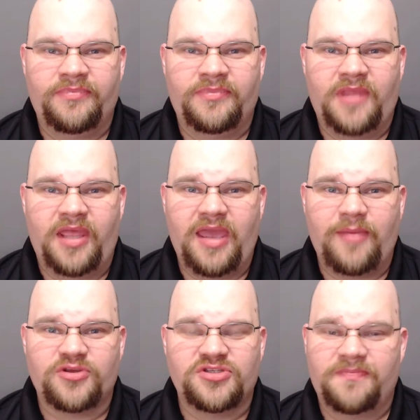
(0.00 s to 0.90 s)
Hey
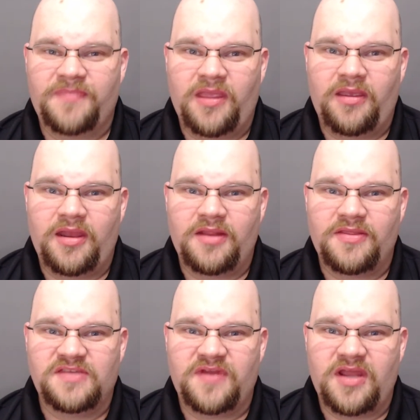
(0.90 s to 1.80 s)
gamers, and in
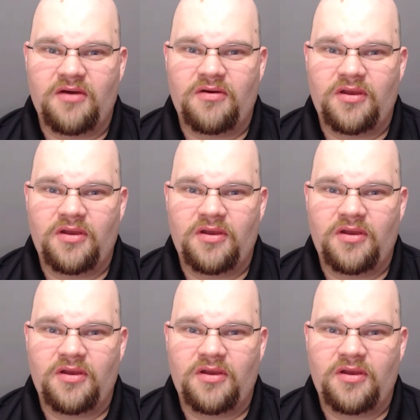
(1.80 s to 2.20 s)
this video